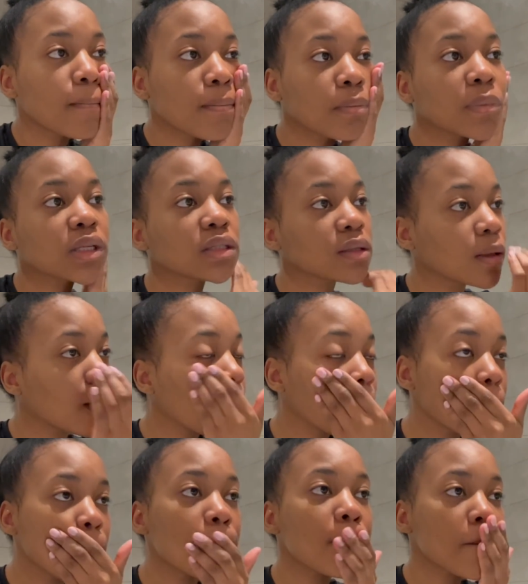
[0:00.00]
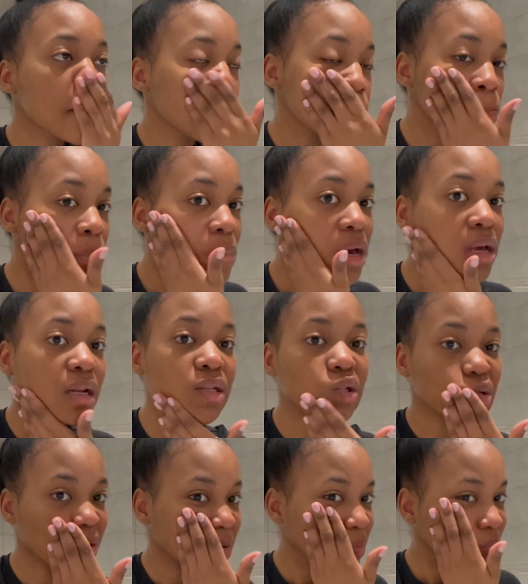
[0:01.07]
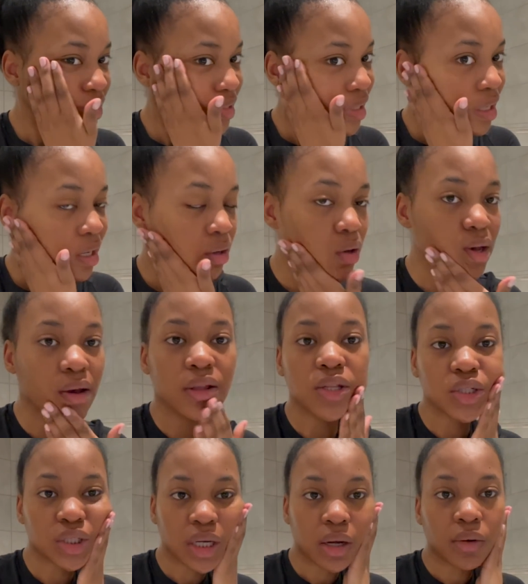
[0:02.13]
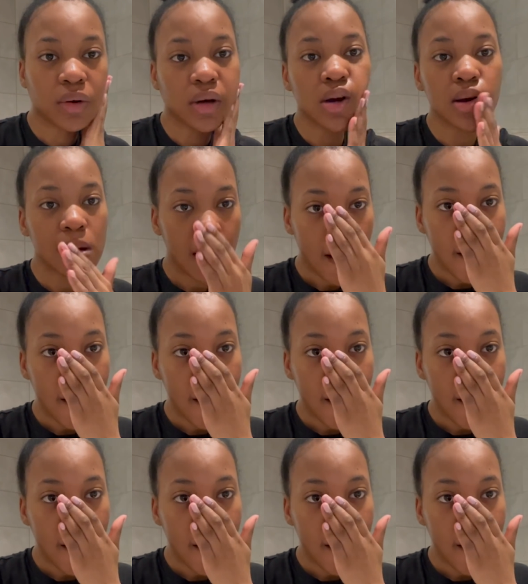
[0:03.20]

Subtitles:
My skin, I literally was like, I got out of the shower